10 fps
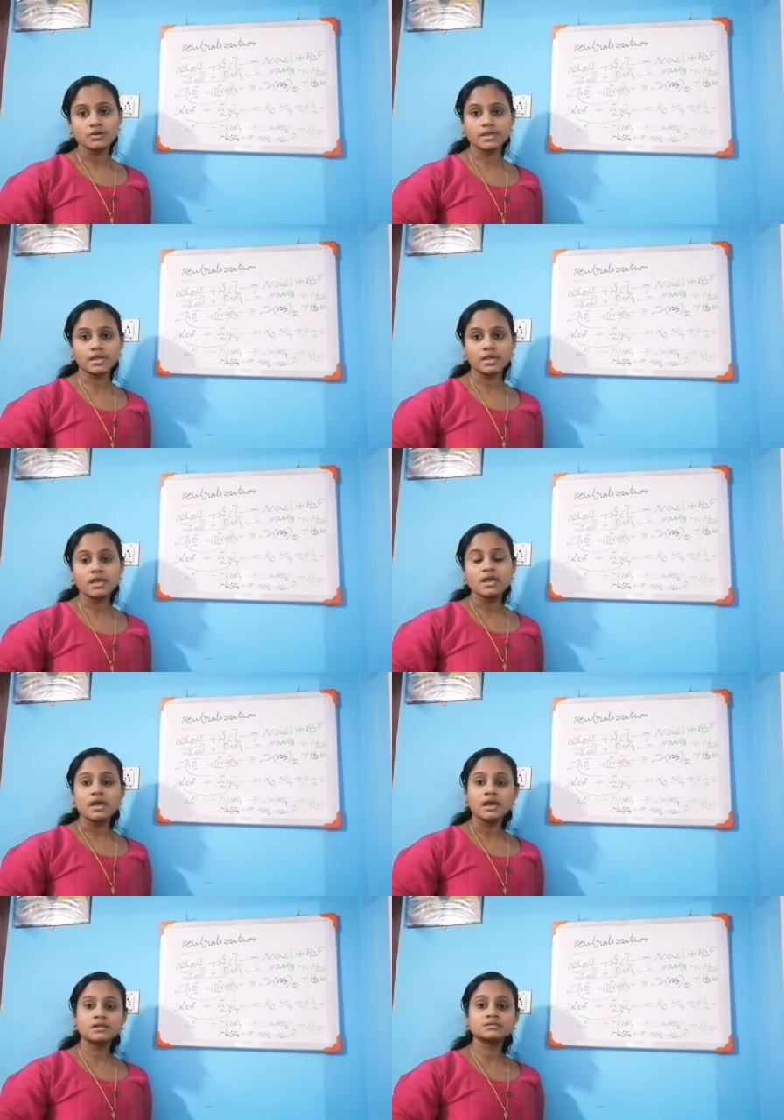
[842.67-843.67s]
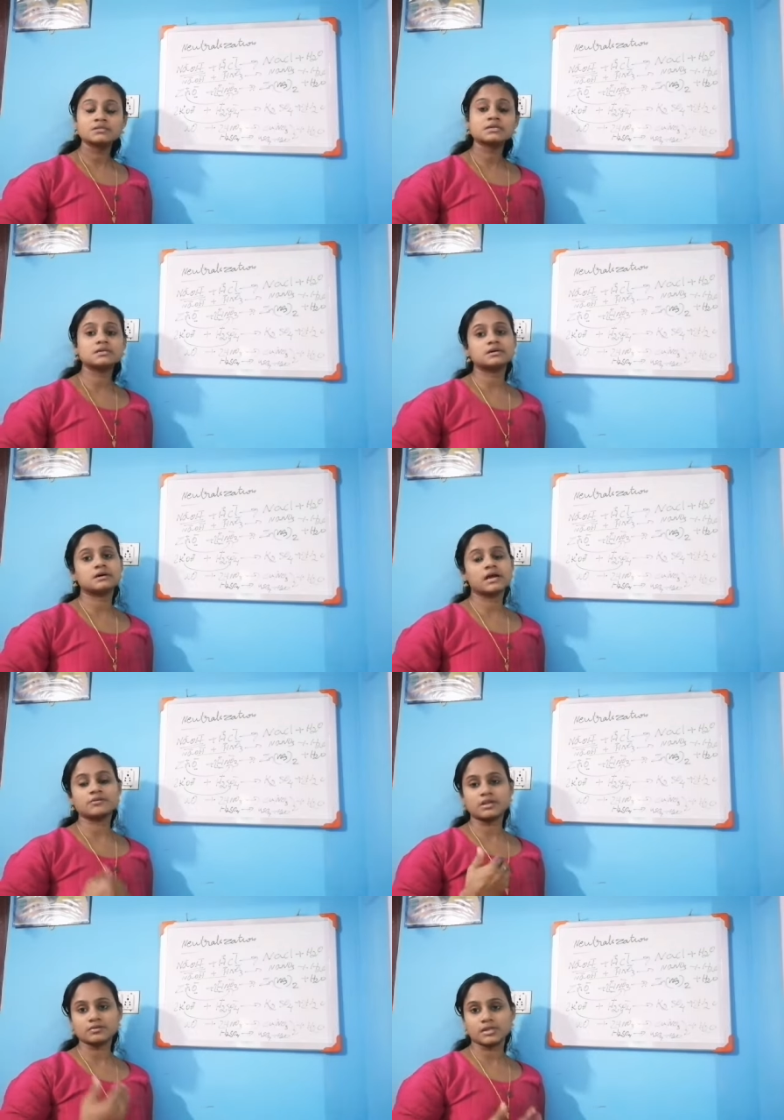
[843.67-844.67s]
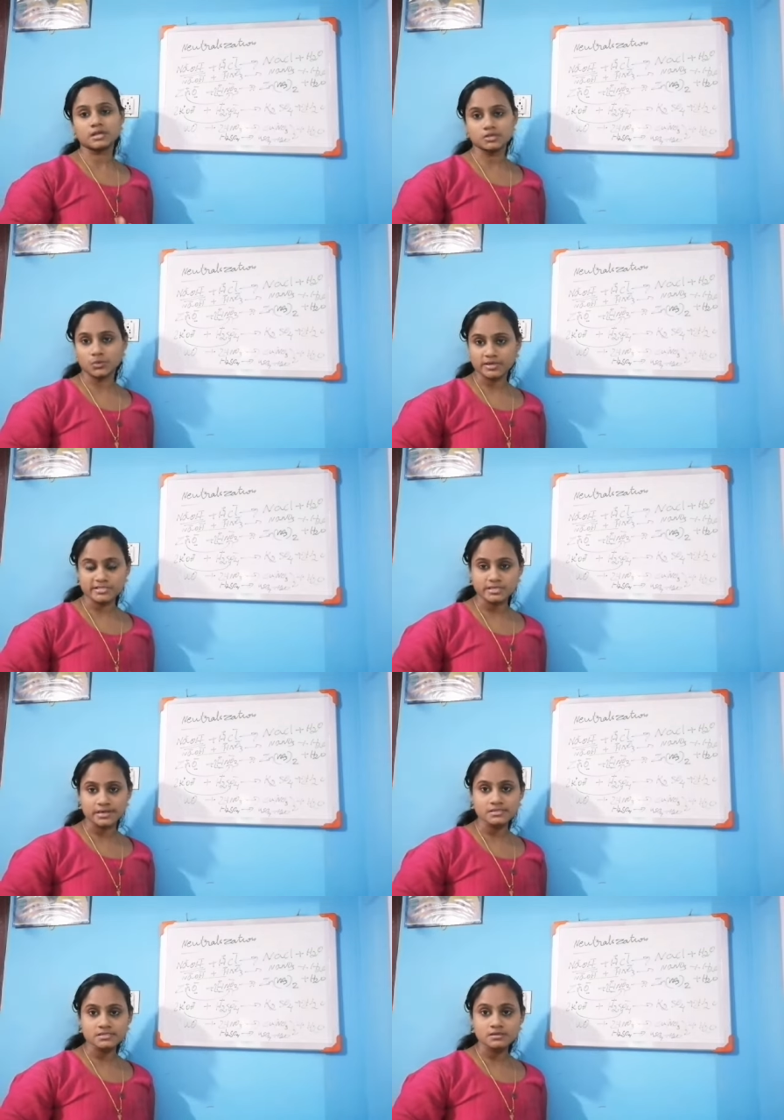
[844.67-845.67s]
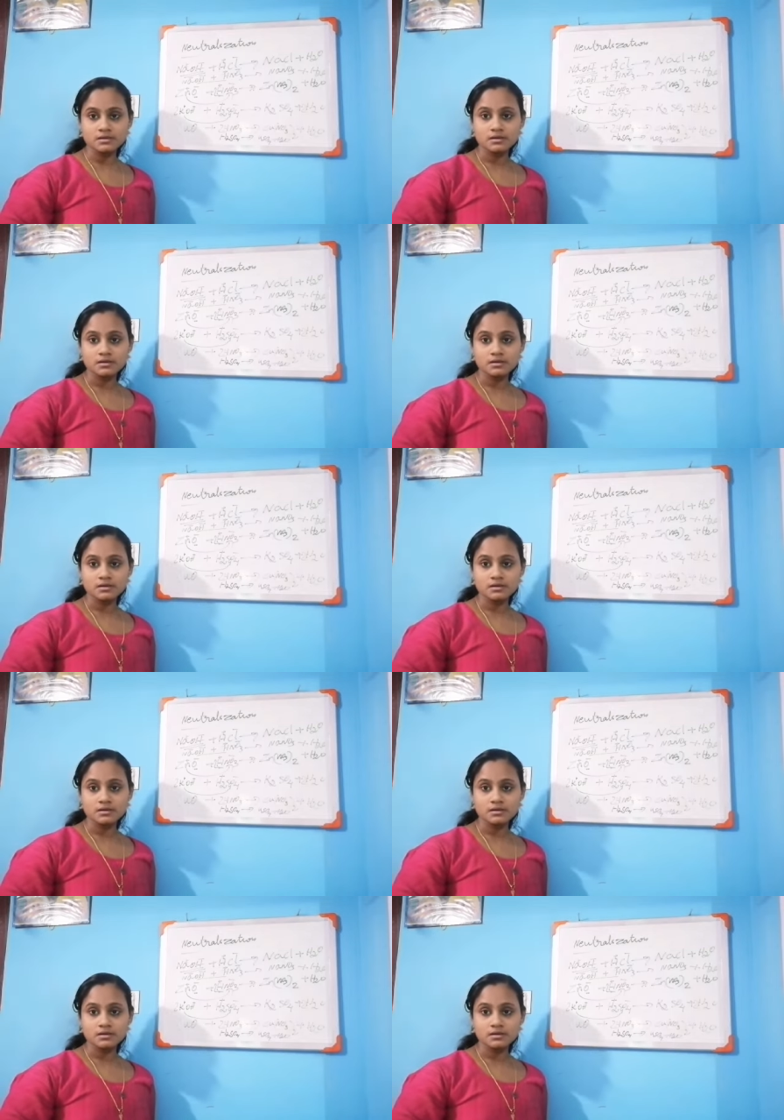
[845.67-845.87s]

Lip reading: Okay, and I will give the equations.